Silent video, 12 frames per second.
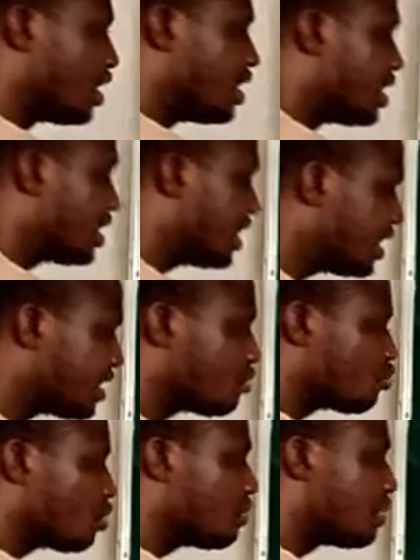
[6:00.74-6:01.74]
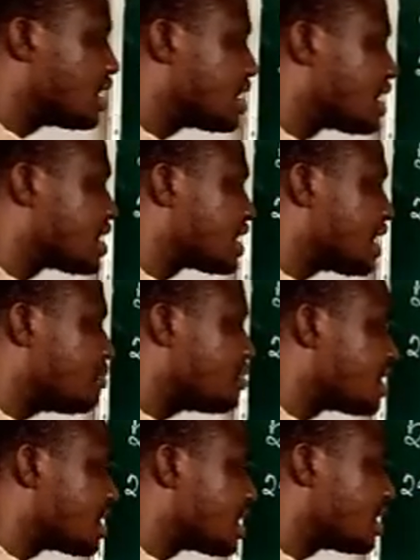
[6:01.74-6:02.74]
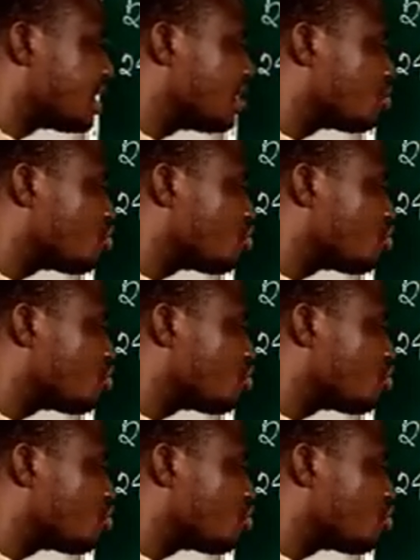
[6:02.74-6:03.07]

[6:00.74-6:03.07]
This will be the same thing. It will